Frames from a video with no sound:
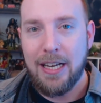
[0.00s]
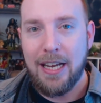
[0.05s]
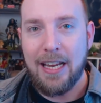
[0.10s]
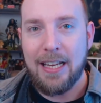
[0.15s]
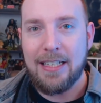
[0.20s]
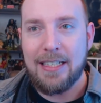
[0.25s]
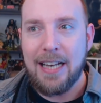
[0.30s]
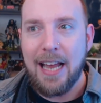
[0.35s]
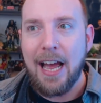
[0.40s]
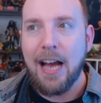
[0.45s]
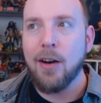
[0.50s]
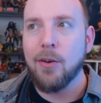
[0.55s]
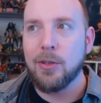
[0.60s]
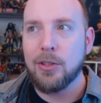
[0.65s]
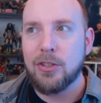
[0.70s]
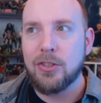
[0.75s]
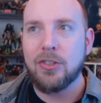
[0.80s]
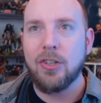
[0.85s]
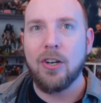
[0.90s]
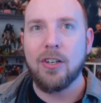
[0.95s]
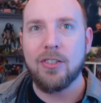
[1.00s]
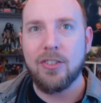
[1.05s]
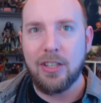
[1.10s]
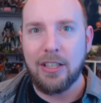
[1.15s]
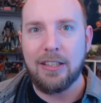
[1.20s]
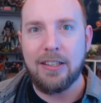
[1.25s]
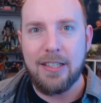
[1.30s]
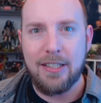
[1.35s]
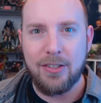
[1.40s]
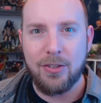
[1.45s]
And now it starts
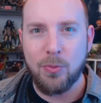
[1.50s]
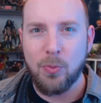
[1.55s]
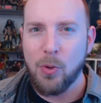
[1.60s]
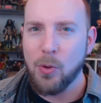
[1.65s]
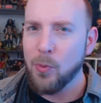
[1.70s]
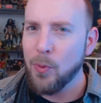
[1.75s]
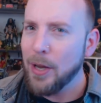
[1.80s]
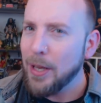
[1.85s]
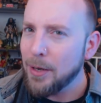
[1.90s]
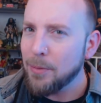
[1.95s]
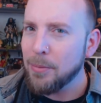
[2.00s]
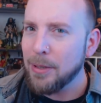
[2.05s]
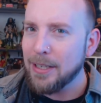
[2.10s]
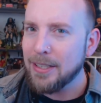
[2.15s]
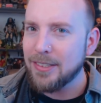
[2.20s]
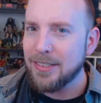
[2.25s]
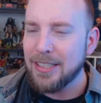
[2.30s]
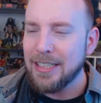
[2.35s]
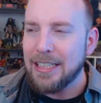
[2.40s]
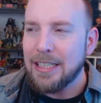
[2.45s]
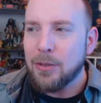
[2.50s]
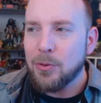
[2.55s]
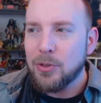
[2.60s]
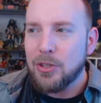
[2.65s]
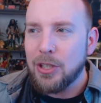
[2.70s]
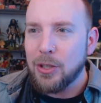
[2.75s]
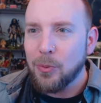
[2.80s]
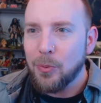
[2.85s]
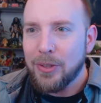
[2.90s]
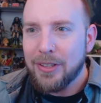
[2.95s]
like this. Well, wait a minute, Siddiq
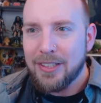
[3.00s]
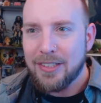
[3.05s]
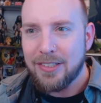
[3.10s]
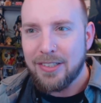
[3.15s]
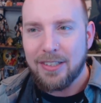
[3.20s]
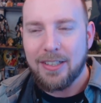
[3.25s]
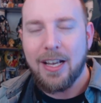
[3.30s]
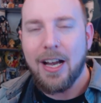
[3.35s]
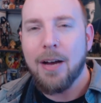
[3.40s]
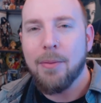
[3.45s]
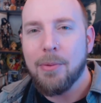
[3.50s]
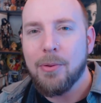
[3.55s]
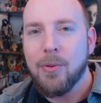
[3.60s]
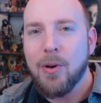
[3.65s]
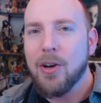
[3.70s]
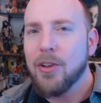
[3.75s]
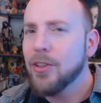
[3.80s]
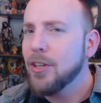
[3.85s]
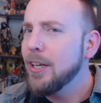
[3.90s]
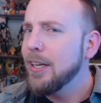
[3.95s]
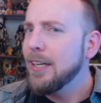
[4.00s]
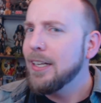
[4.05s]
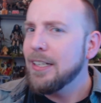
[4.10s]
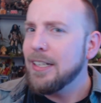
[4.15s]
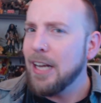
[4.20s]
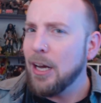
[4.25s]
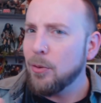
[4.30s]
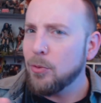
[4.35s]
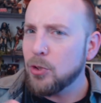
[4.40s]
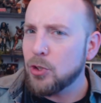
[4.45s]
was here with us in Commonwealth,
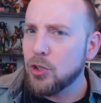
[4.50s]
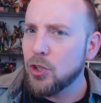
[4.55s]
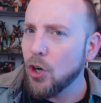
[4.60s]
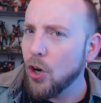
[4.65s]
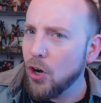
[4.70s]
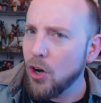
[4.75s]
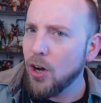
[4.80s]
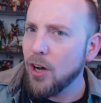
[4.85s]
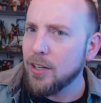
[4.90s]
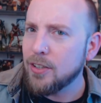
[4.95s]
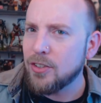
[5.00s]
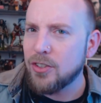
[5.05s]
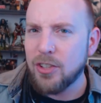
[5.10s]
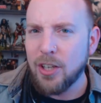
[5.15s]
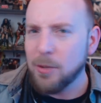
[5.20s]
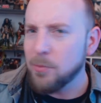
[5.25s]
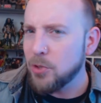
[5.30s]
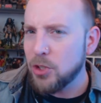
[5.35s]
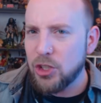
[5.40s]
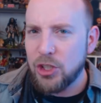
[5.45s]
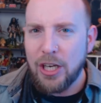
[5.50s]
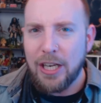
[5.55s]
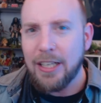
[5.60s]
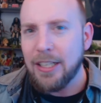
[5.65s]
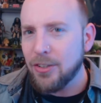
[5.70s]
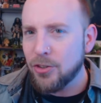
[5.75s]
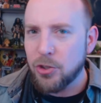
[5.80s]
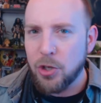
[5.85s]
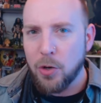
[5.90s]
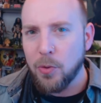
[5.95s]
now he's gone, something
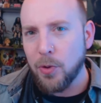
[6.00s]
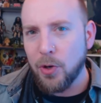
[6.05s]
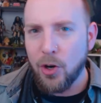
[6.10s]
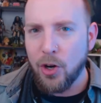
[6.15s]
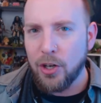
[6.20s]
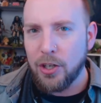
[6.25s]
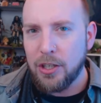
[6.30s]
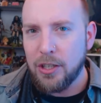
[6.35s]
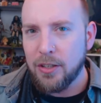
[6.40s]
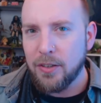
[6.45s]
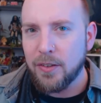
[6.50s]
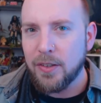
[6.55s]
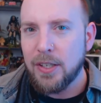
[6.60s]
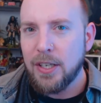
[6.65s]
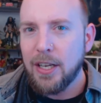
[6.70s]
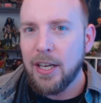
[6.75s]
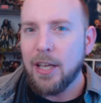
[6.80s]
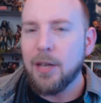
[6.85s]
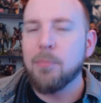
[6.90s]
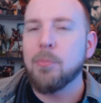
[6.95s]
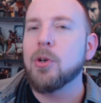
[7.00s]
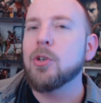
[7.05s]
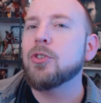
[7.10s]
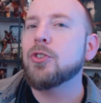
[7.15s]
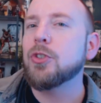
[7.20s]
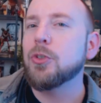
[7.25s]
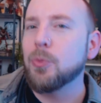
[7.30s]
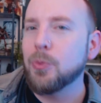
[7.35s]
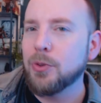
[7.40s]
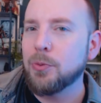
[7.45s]
shady's going on here, and
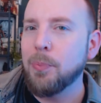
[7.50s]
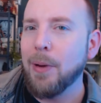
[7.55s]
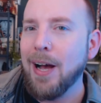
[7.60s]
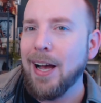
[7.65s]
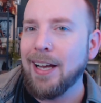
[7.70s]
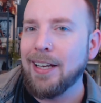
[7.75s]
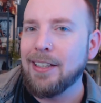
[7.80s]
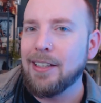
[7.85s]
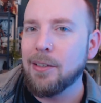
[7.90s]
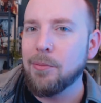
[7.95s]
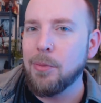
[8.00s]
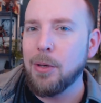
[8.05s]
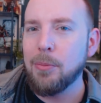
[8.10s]
Mercer was behind it.